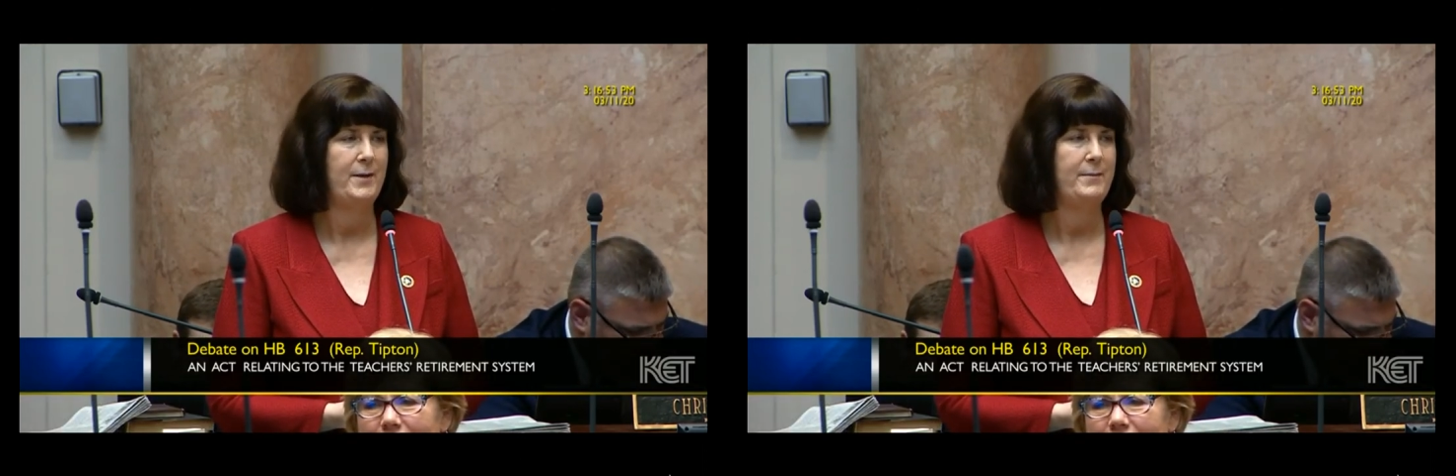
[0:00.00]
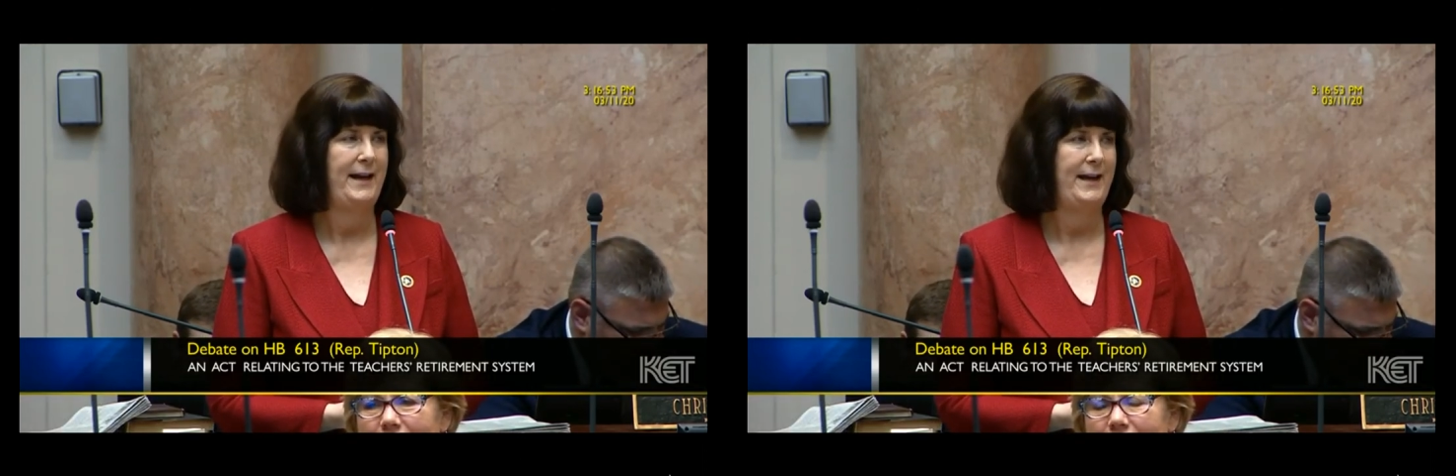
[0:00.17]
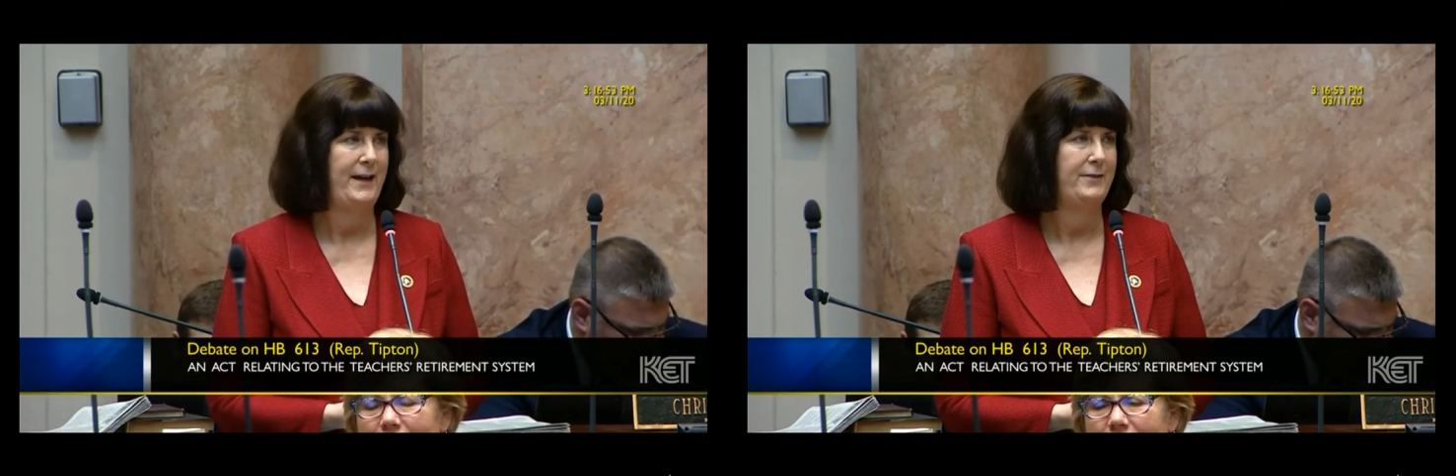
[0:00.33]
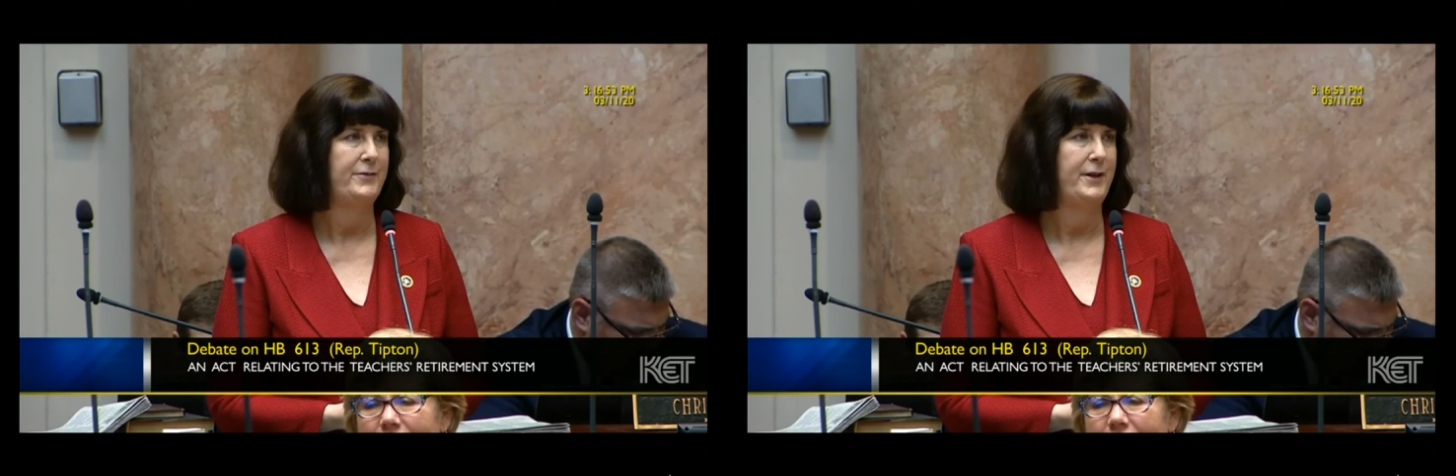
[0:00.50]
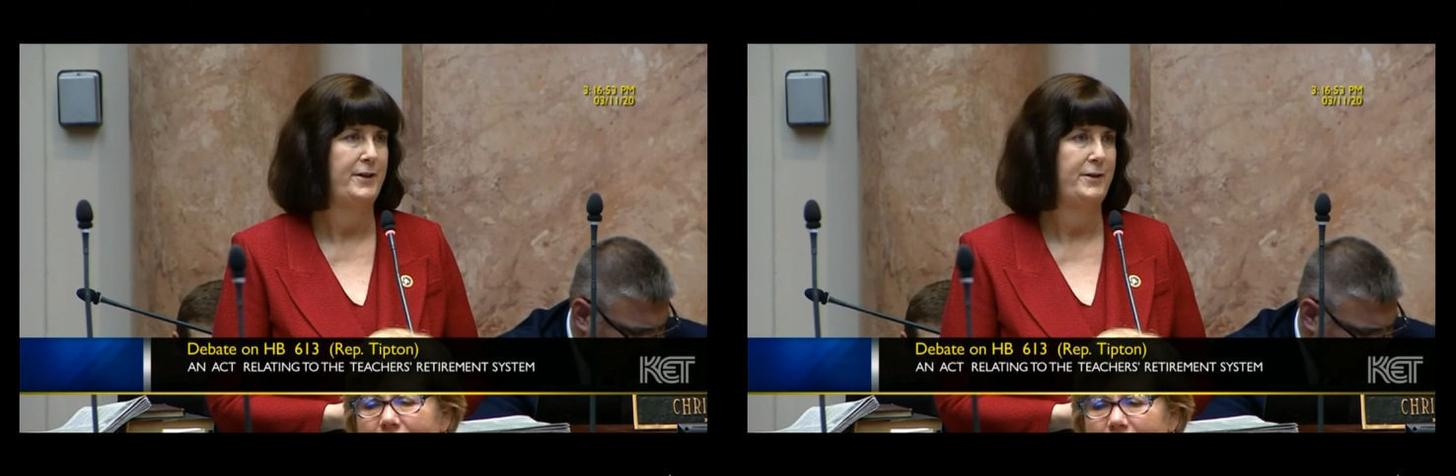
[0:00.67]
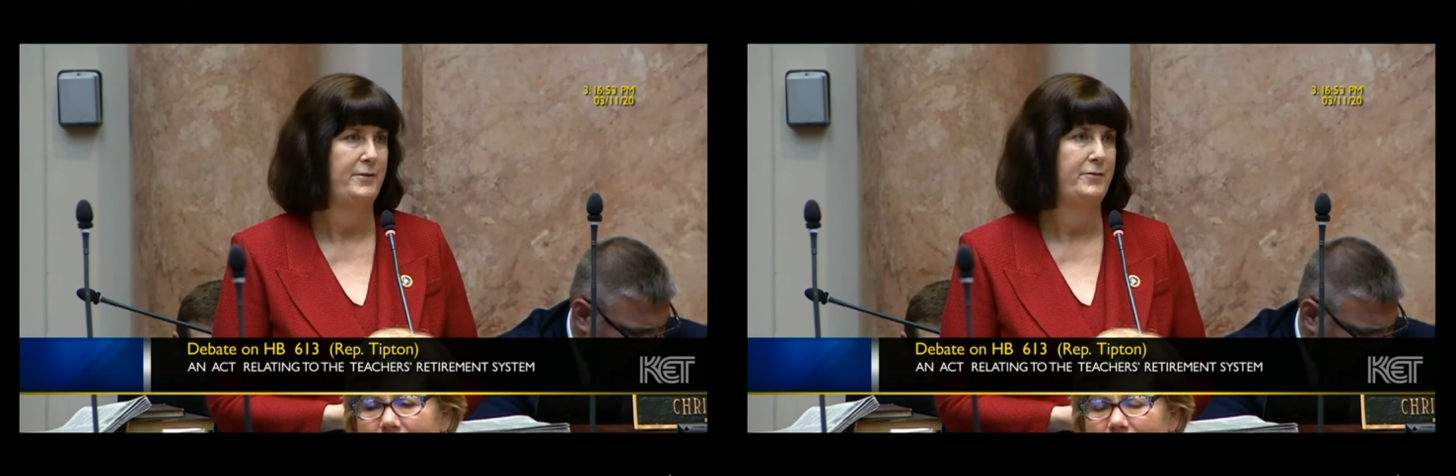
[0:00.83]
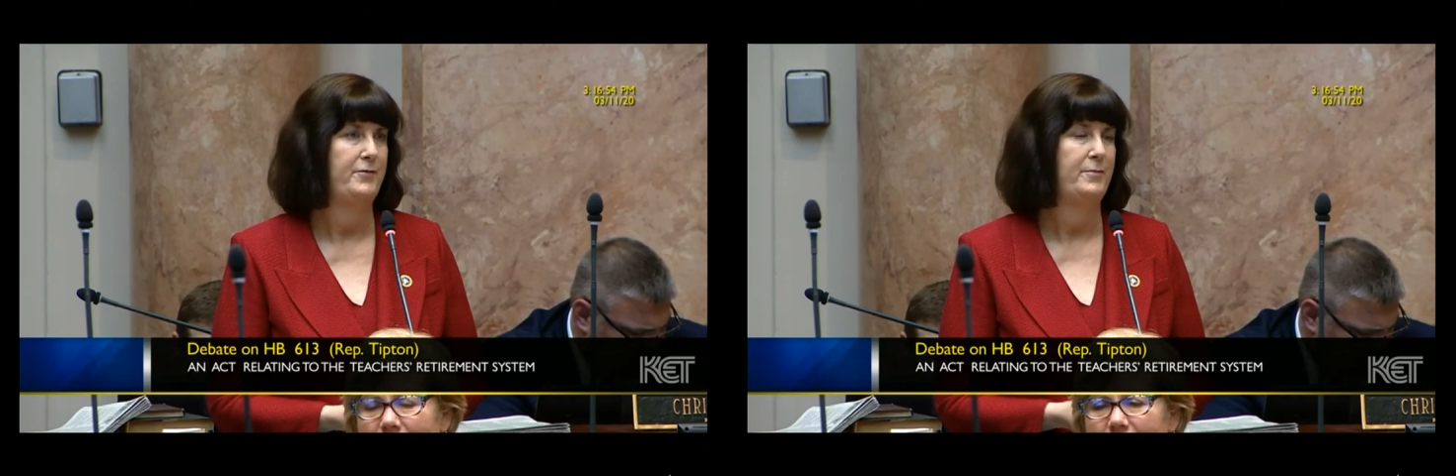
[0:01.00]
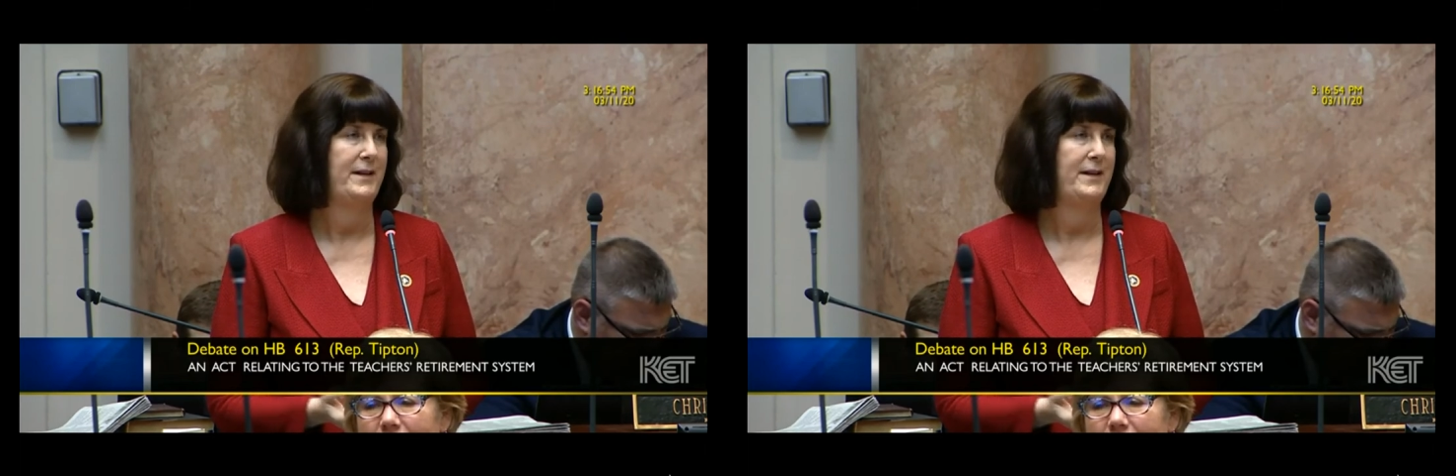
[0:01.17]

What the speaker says: on behalf of